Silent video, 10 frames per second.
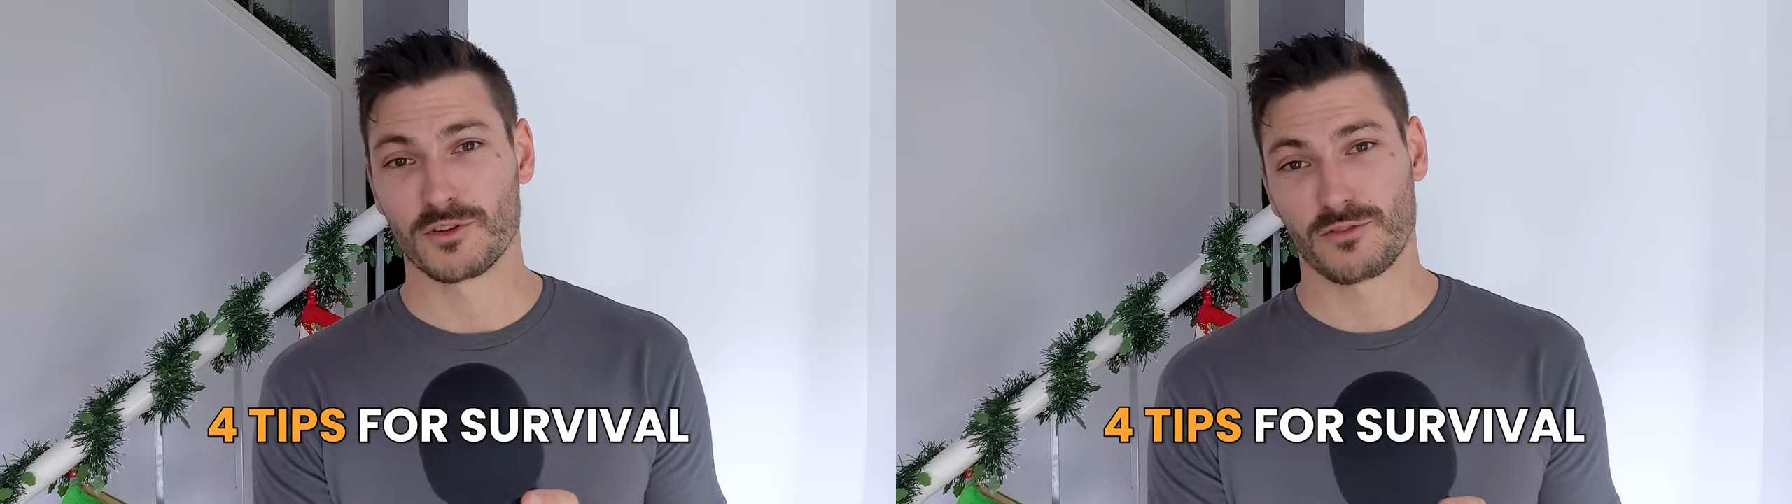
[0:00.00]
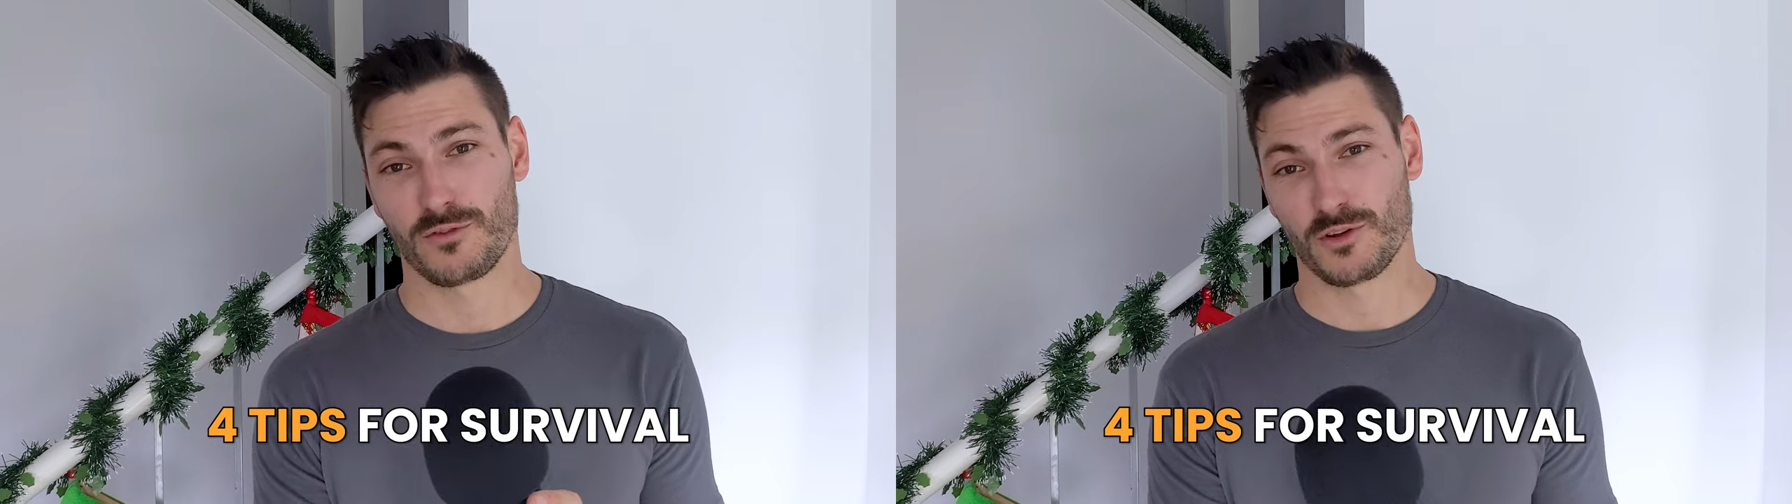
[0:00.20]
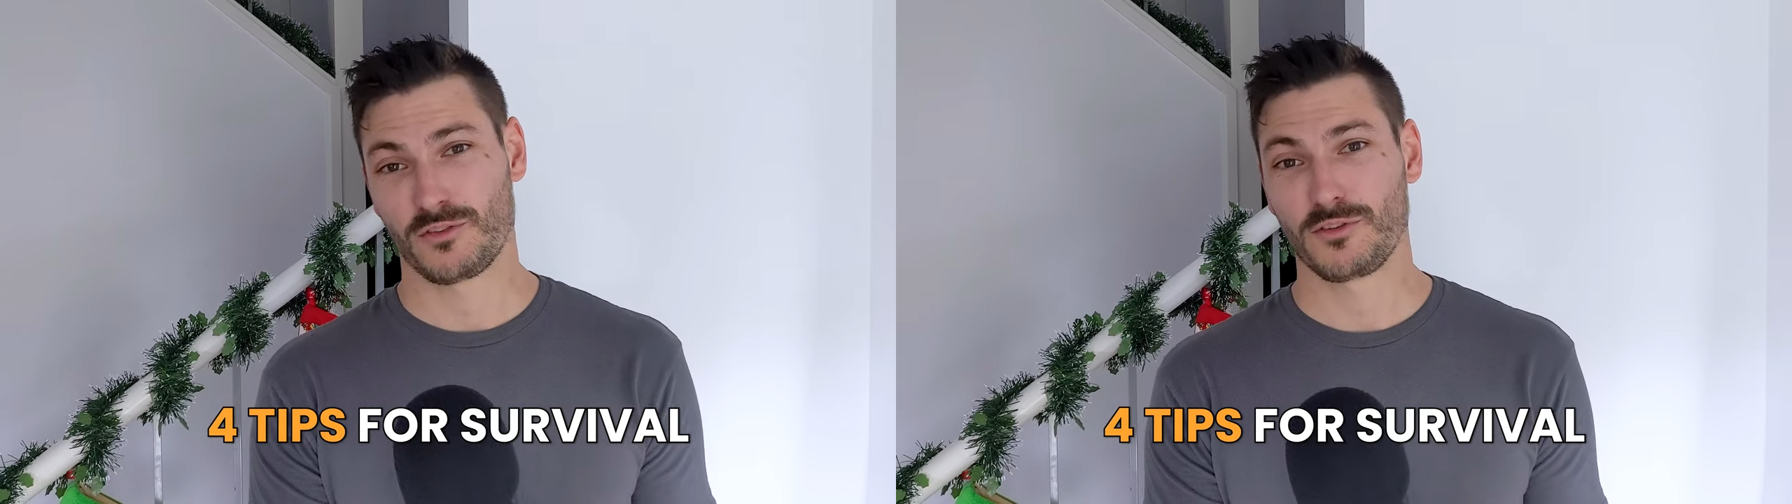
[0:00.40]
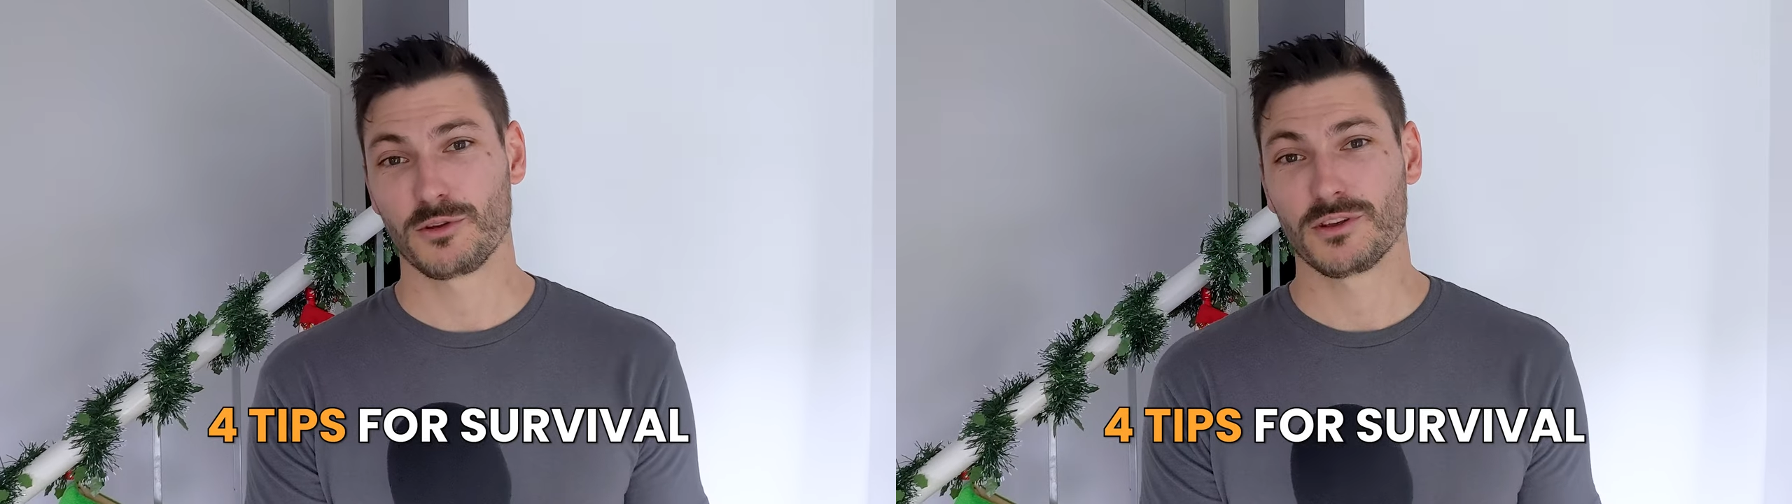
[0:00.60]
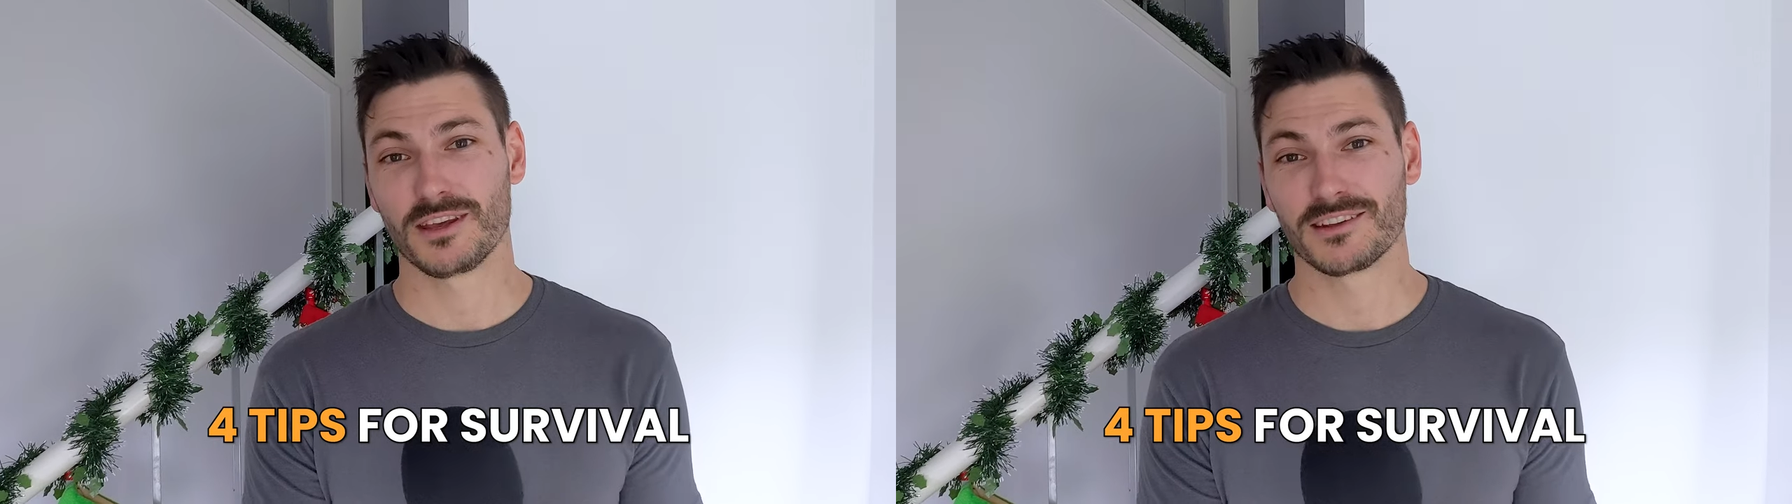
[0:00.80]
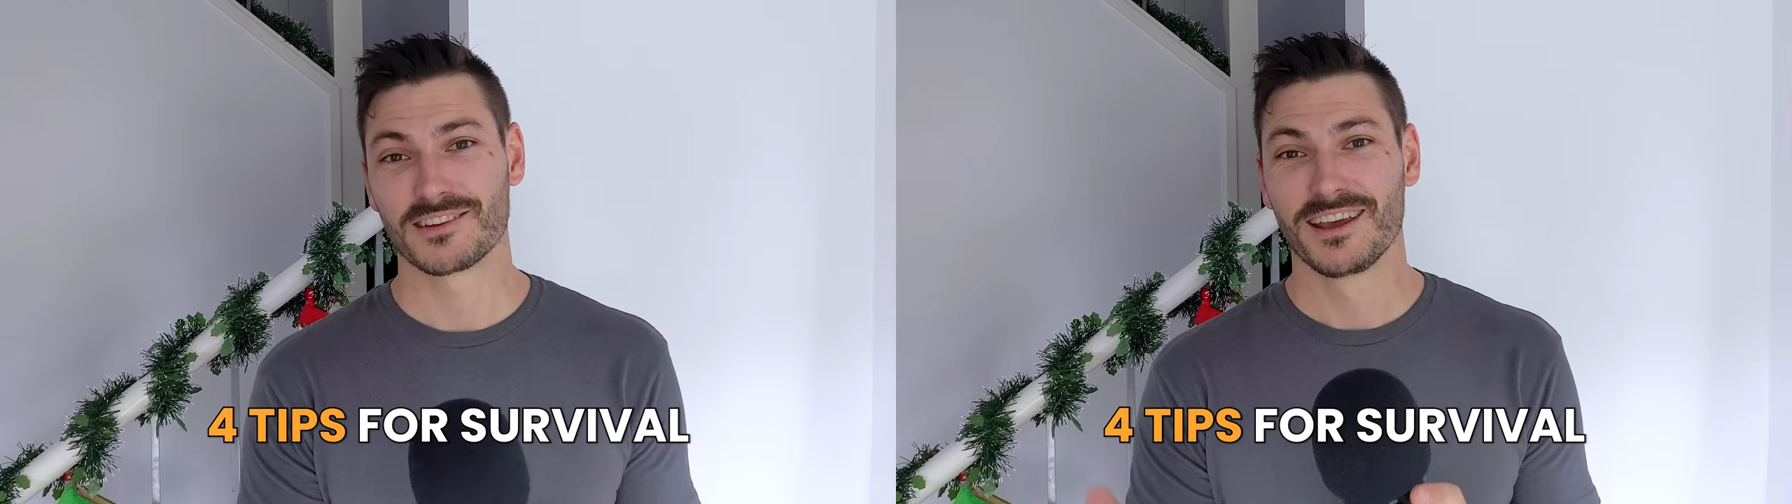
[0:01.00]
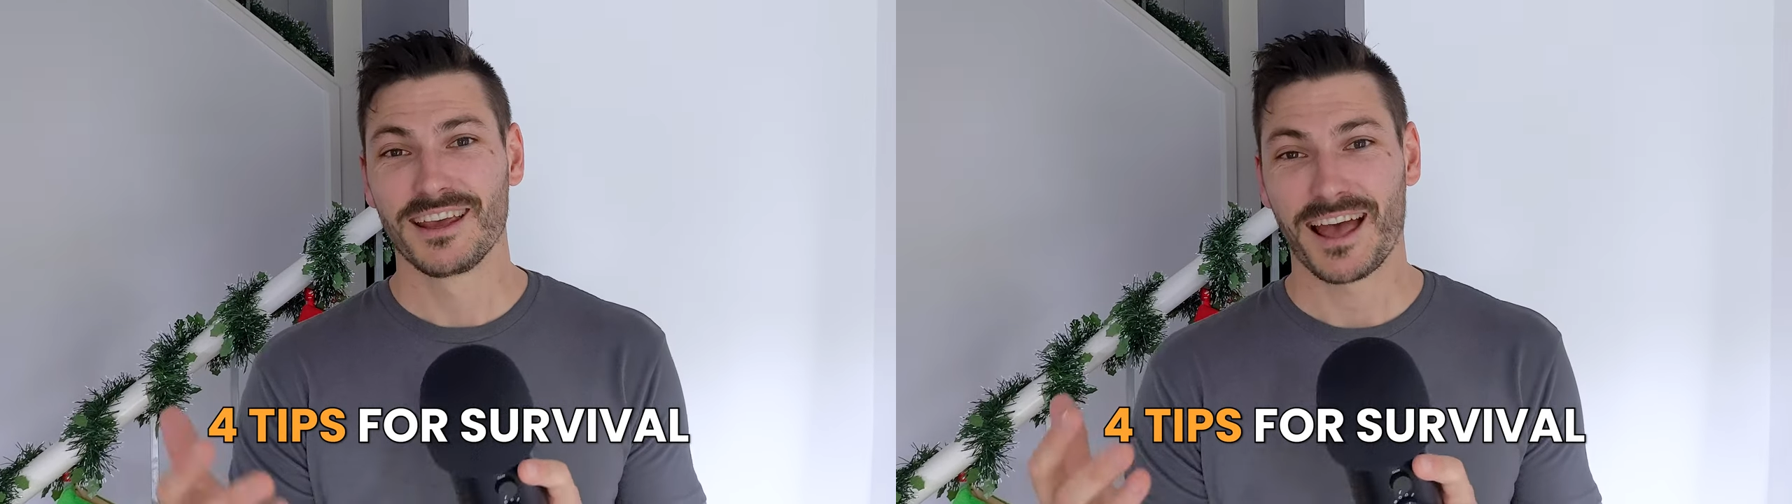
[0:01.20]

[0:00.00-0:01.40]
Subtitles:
those first few years